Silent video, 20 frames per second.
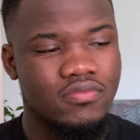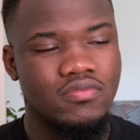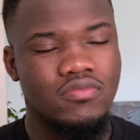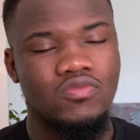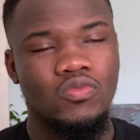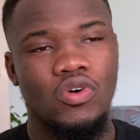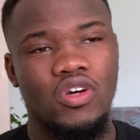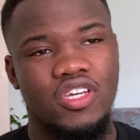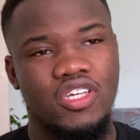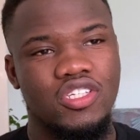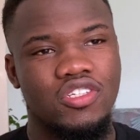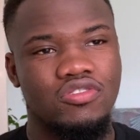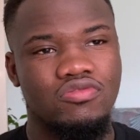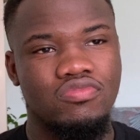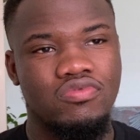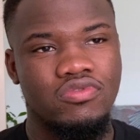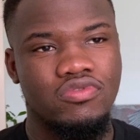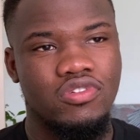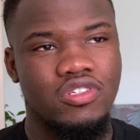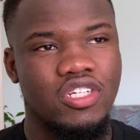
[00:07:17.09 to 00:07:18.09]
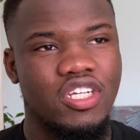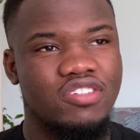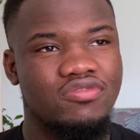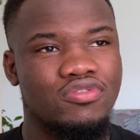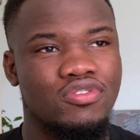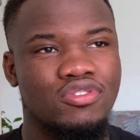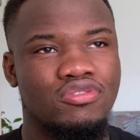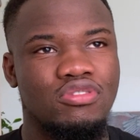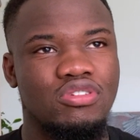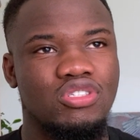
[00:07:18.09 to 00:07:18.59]
working in a
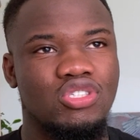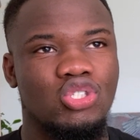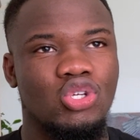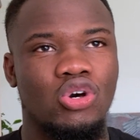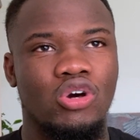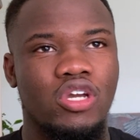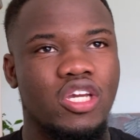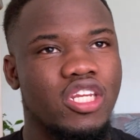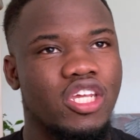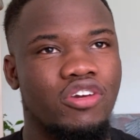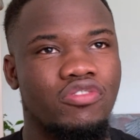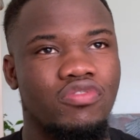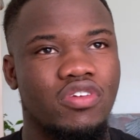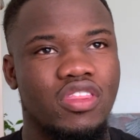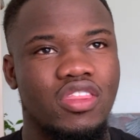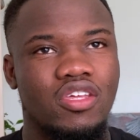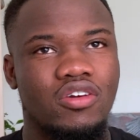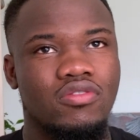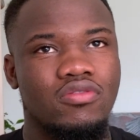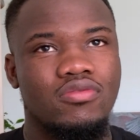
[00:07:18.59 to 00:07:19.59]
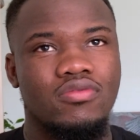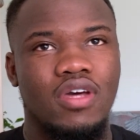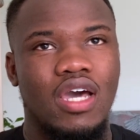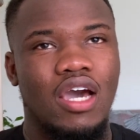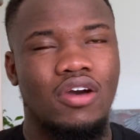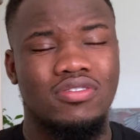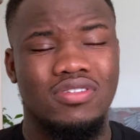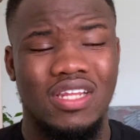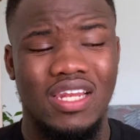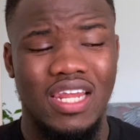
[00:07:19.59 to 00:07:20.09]
grocery store, in a retail
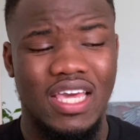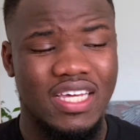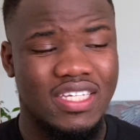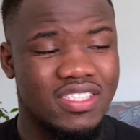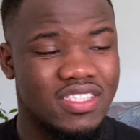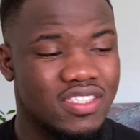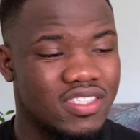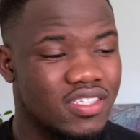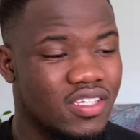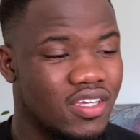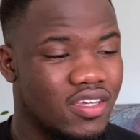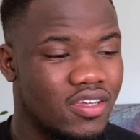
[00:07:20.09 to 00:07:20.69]
outlet,